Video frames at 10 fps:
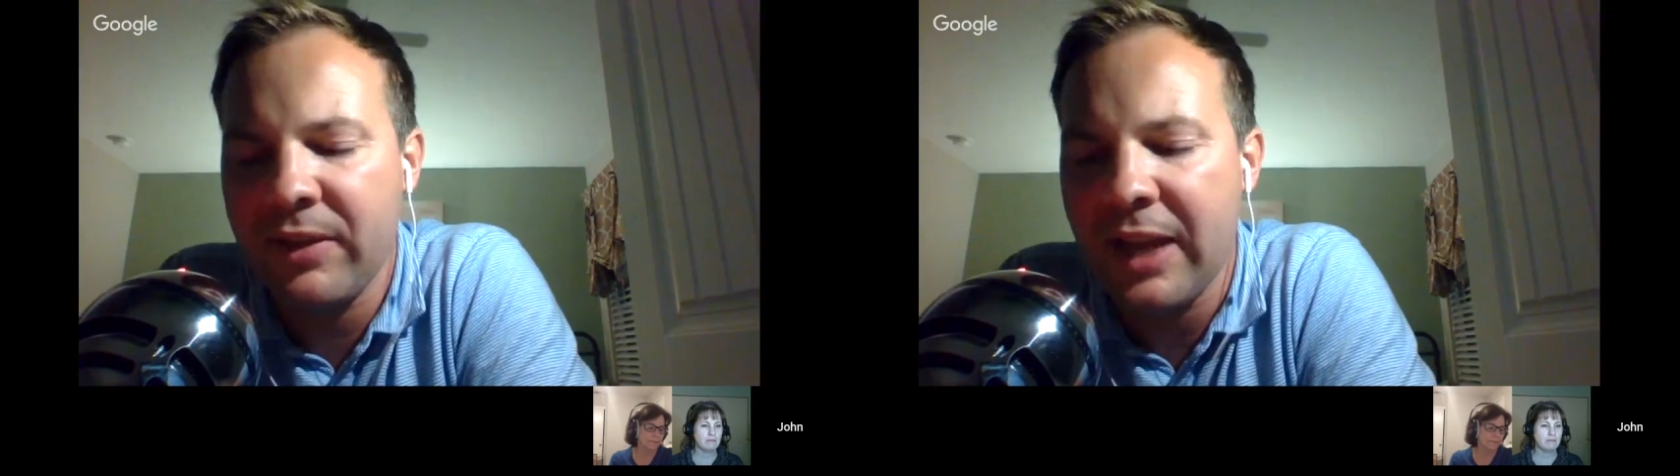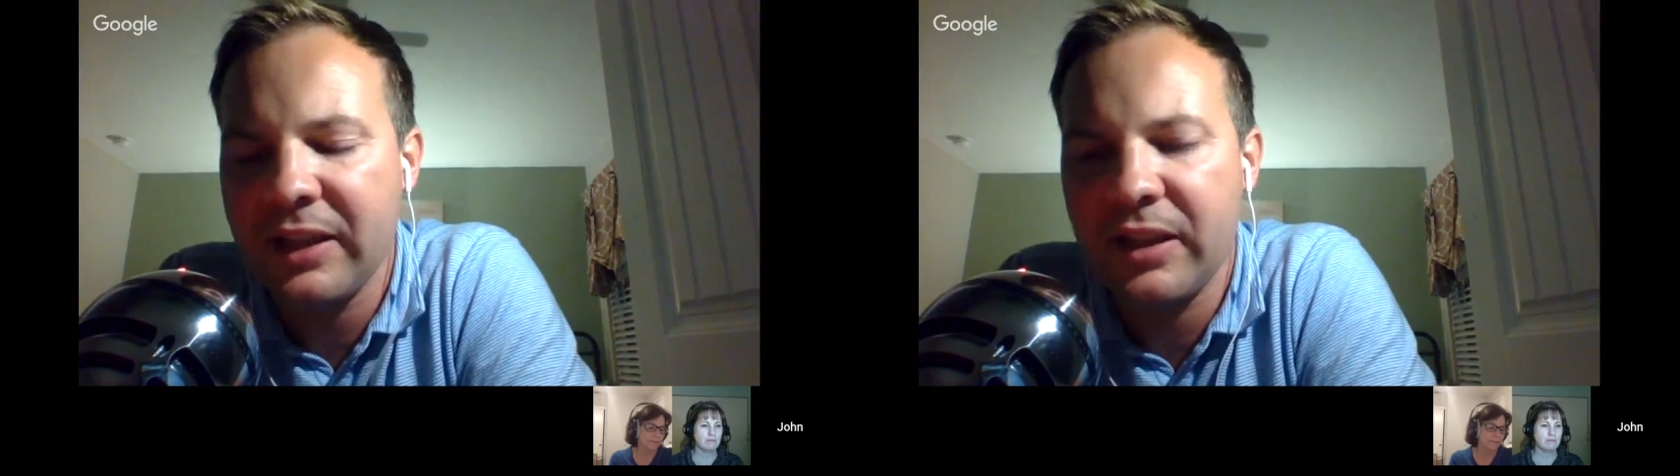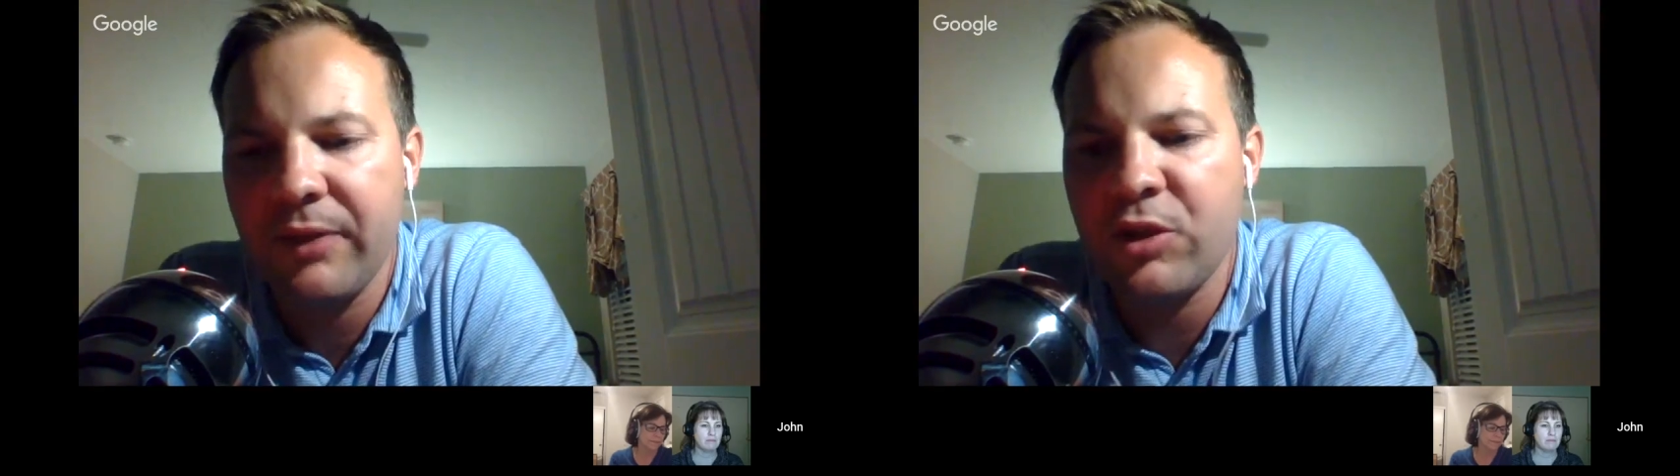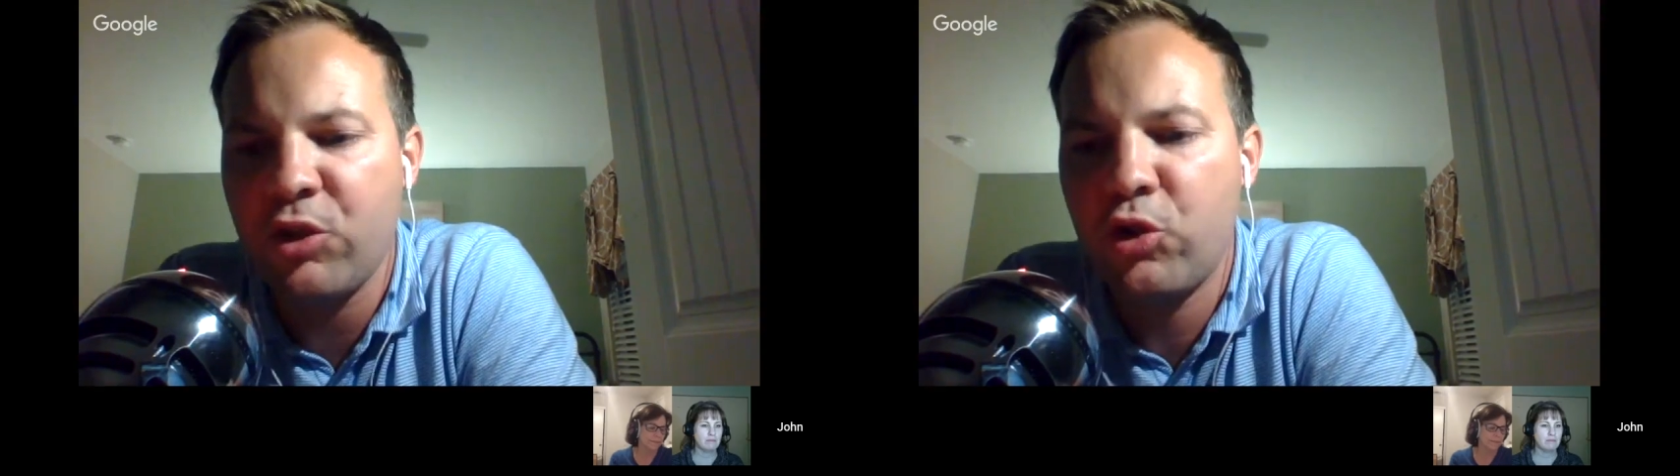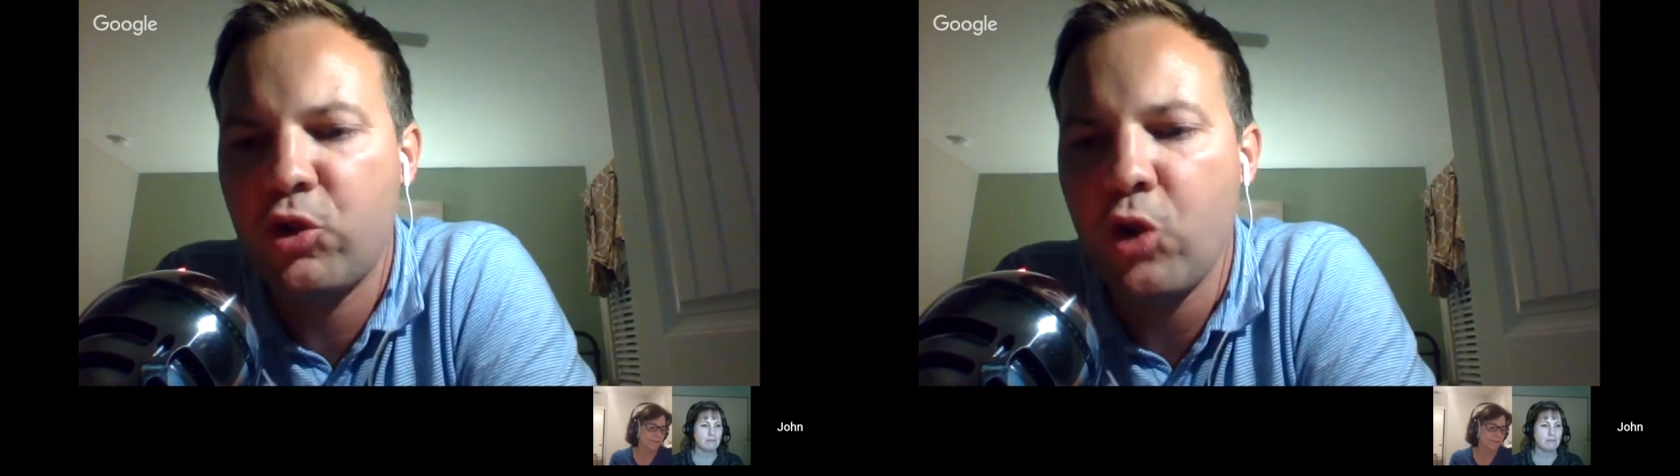that stuff is
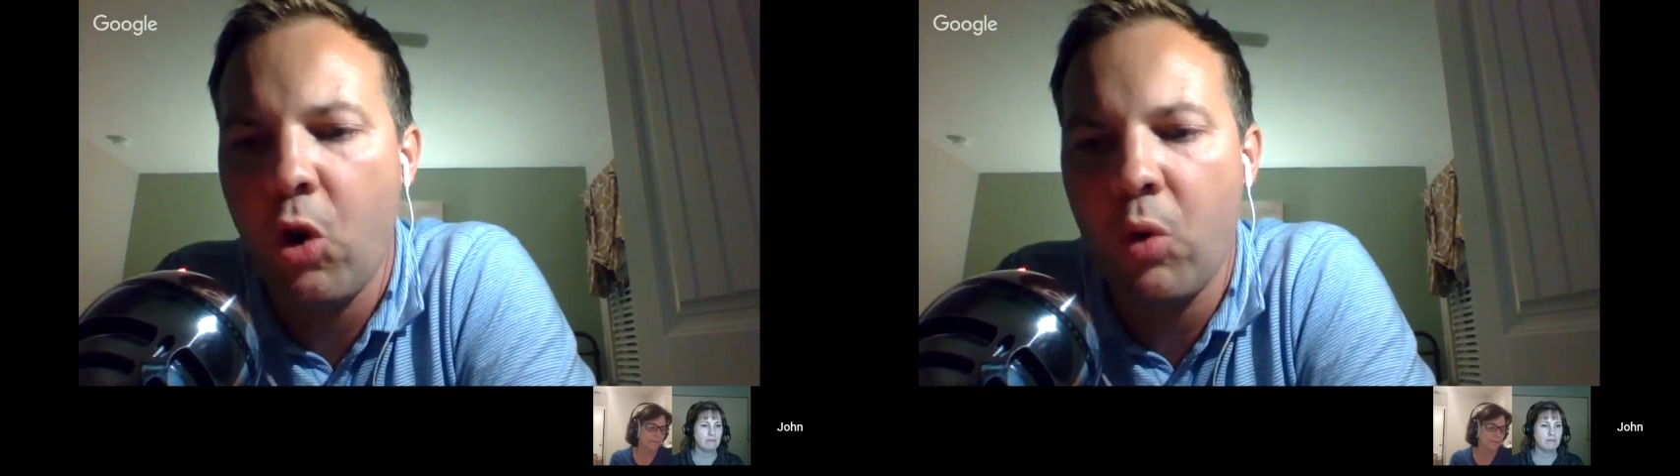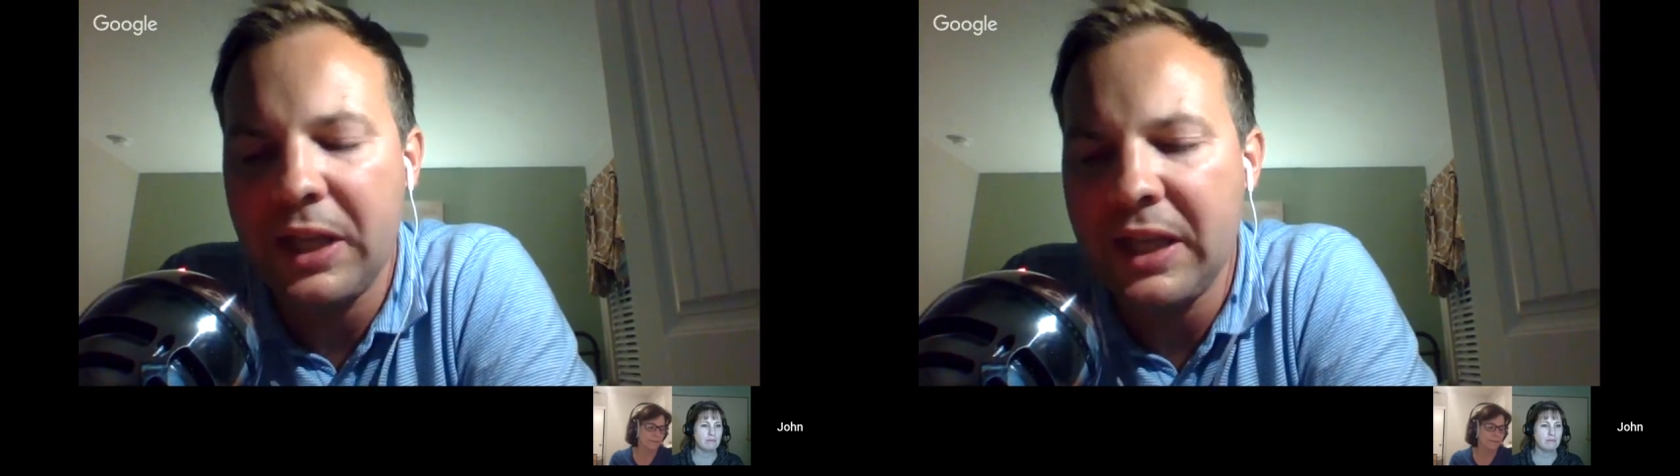so